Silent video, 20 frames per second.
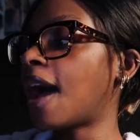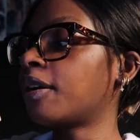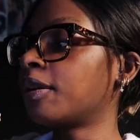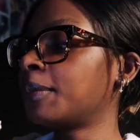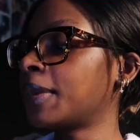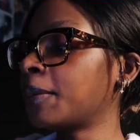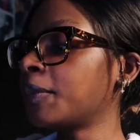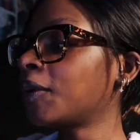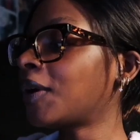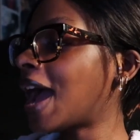I
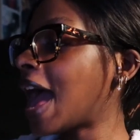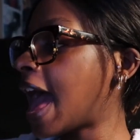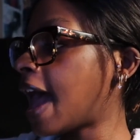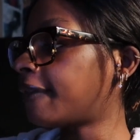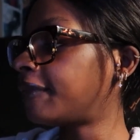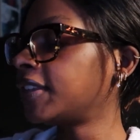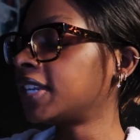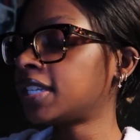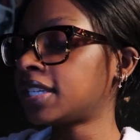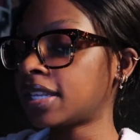remember what
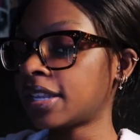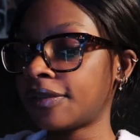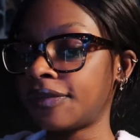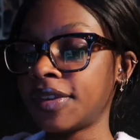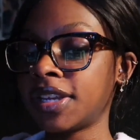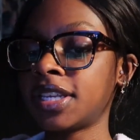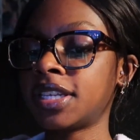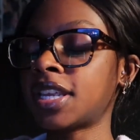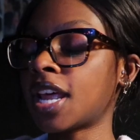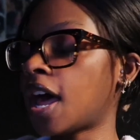half this stuff
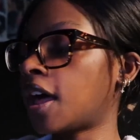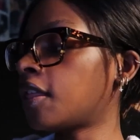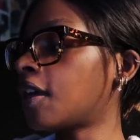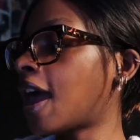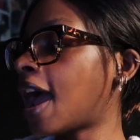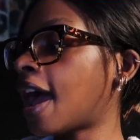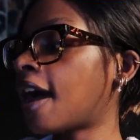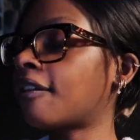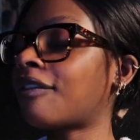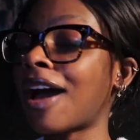is, the other
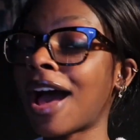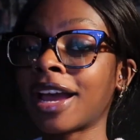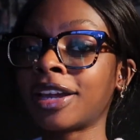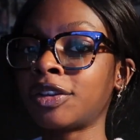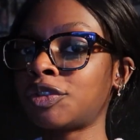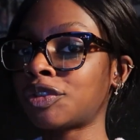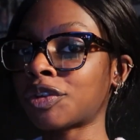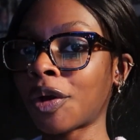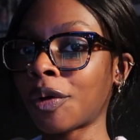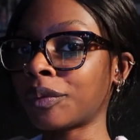half I
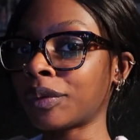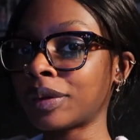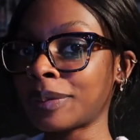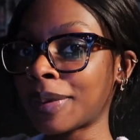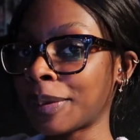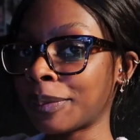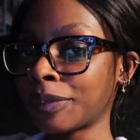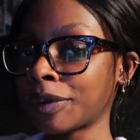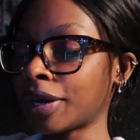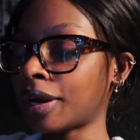don't
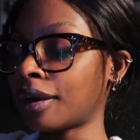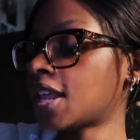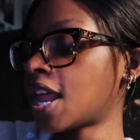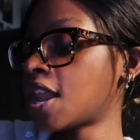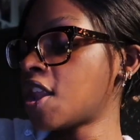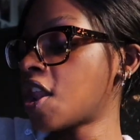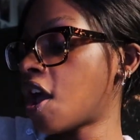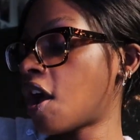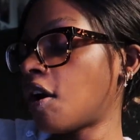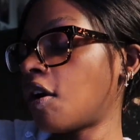remember. I
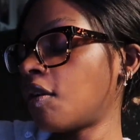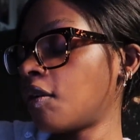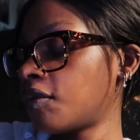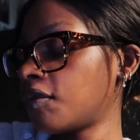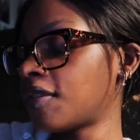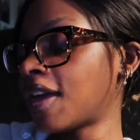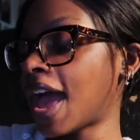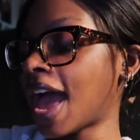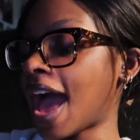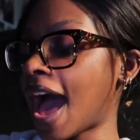know
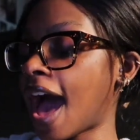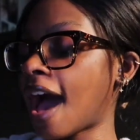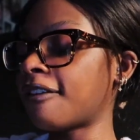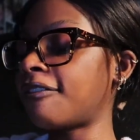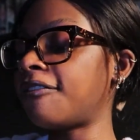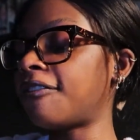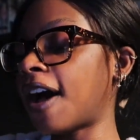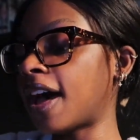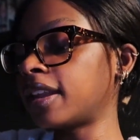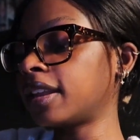that I
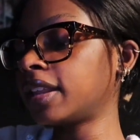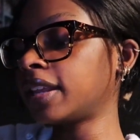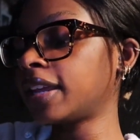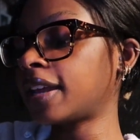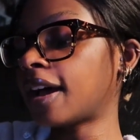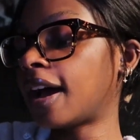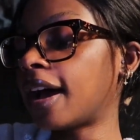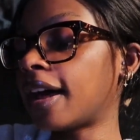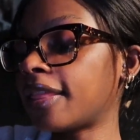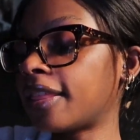finally
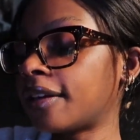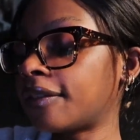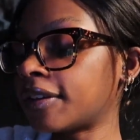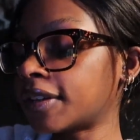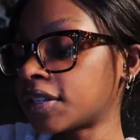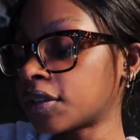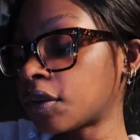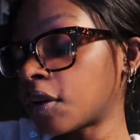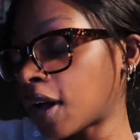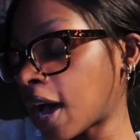got the
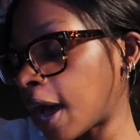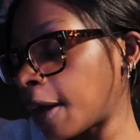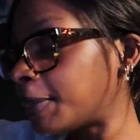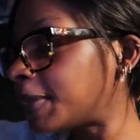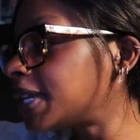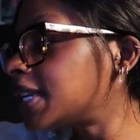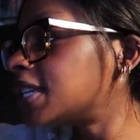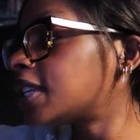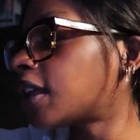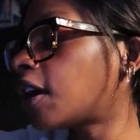physical
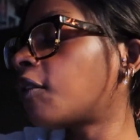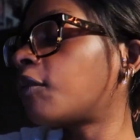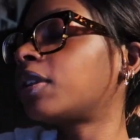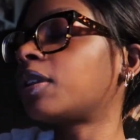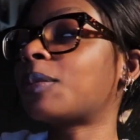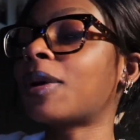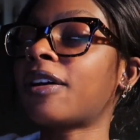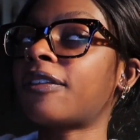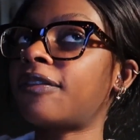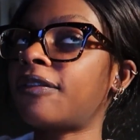copies of one
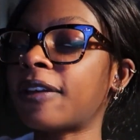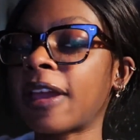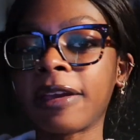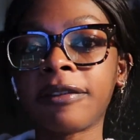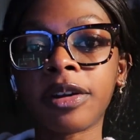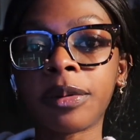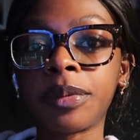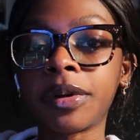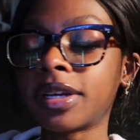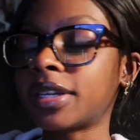of my
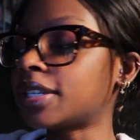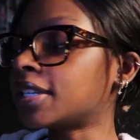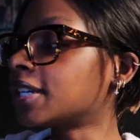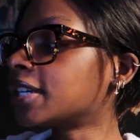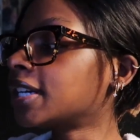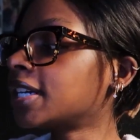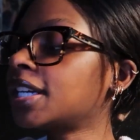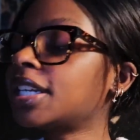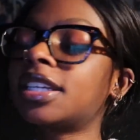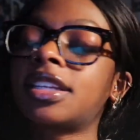favorite book
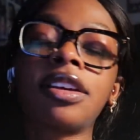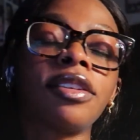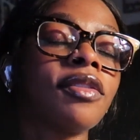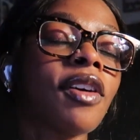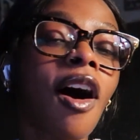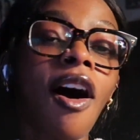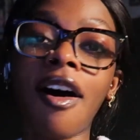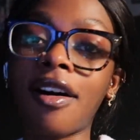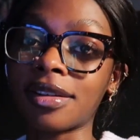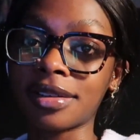series of
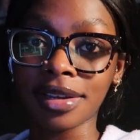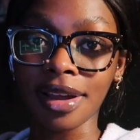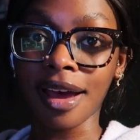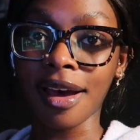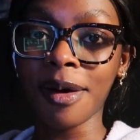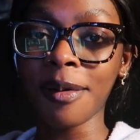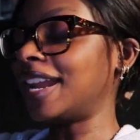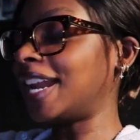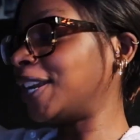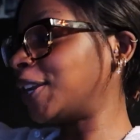all
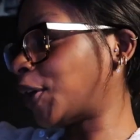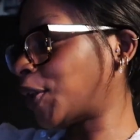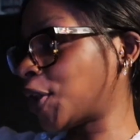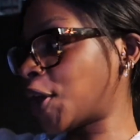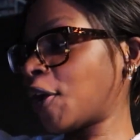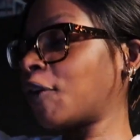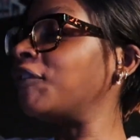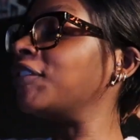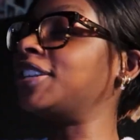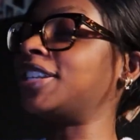time. And I don't
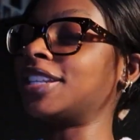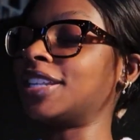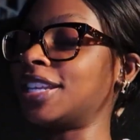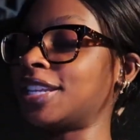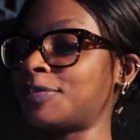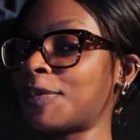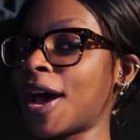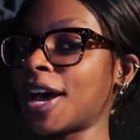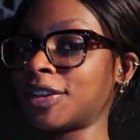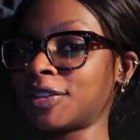know if it's in
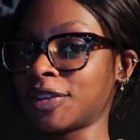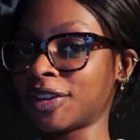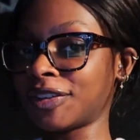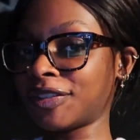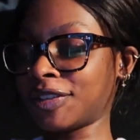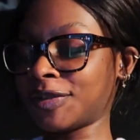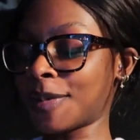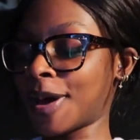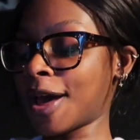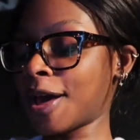this box or if
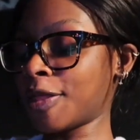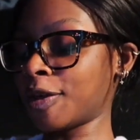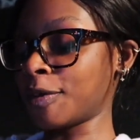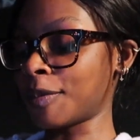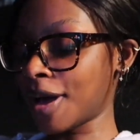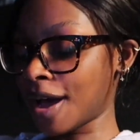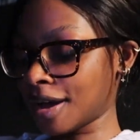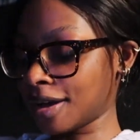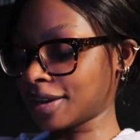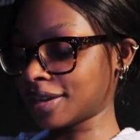it's my other
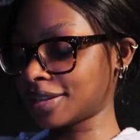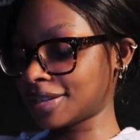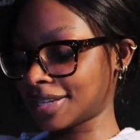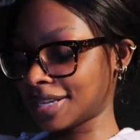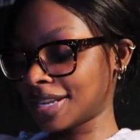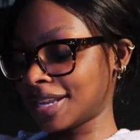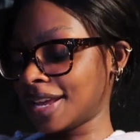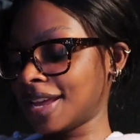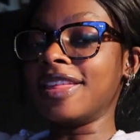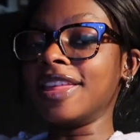box.
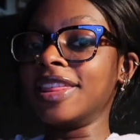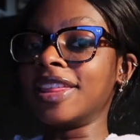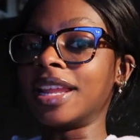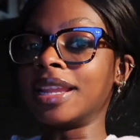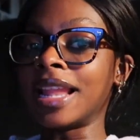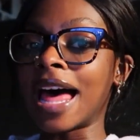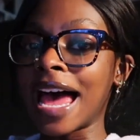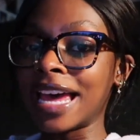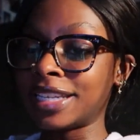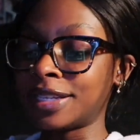And then the
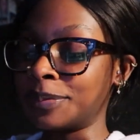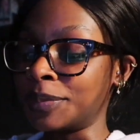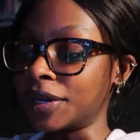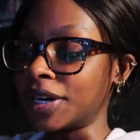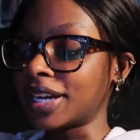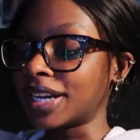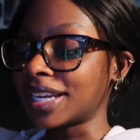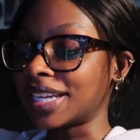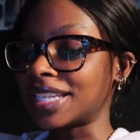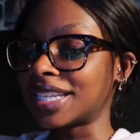last
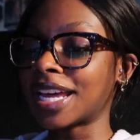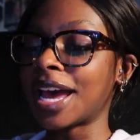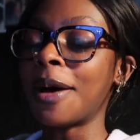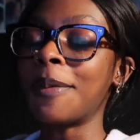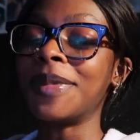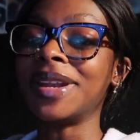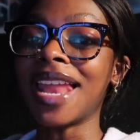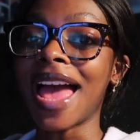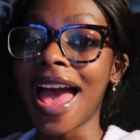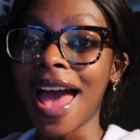book is
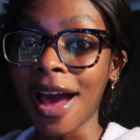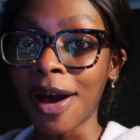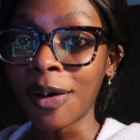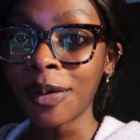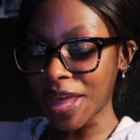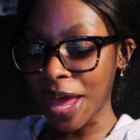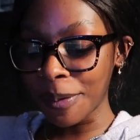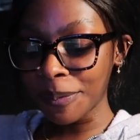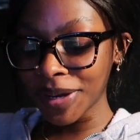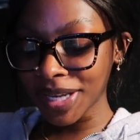coming out for
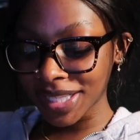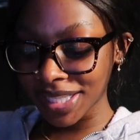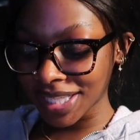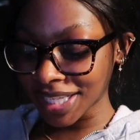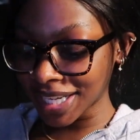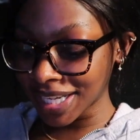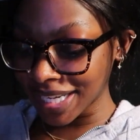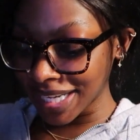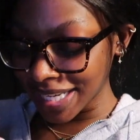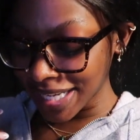that book
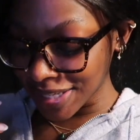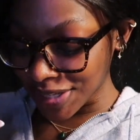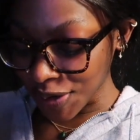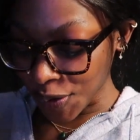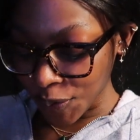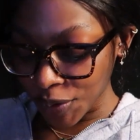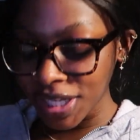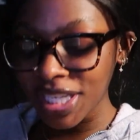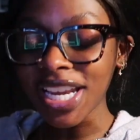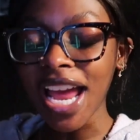series,
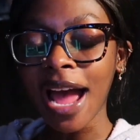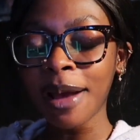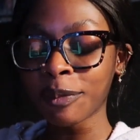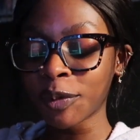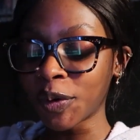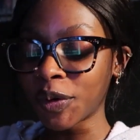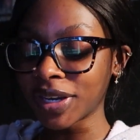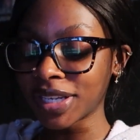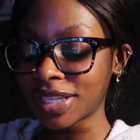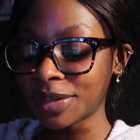which I'm
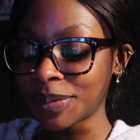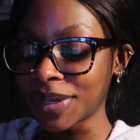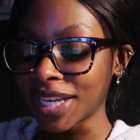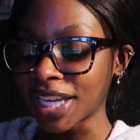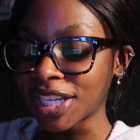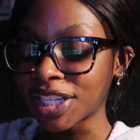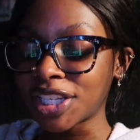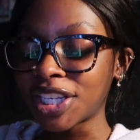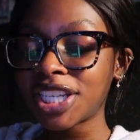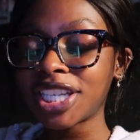going to be
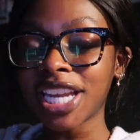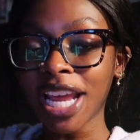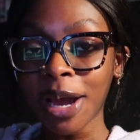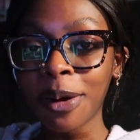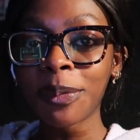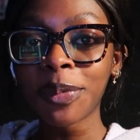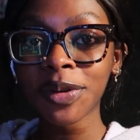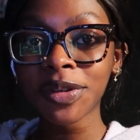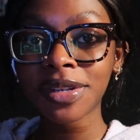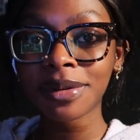in
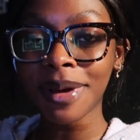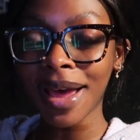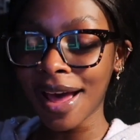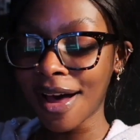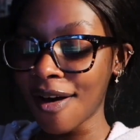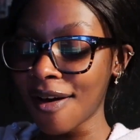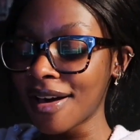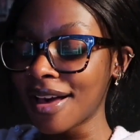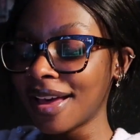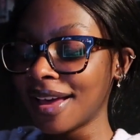shambles
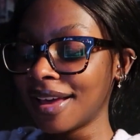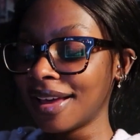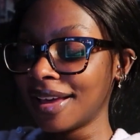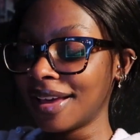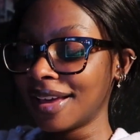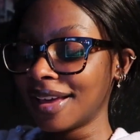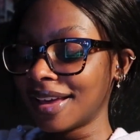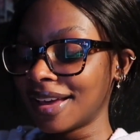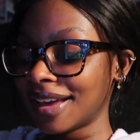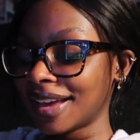about
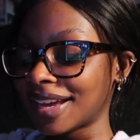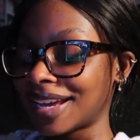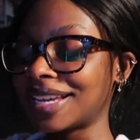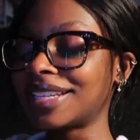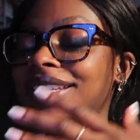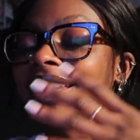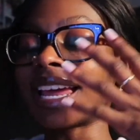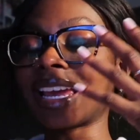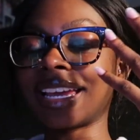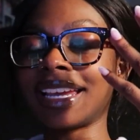
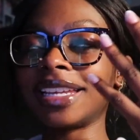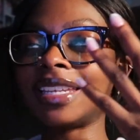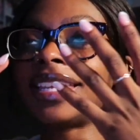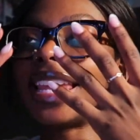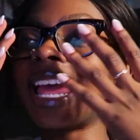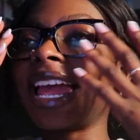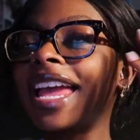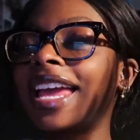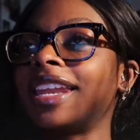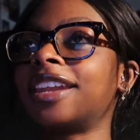because like it's
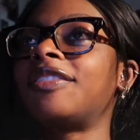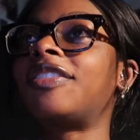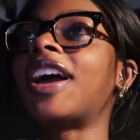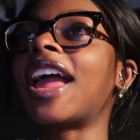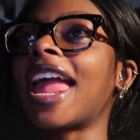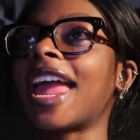the end of an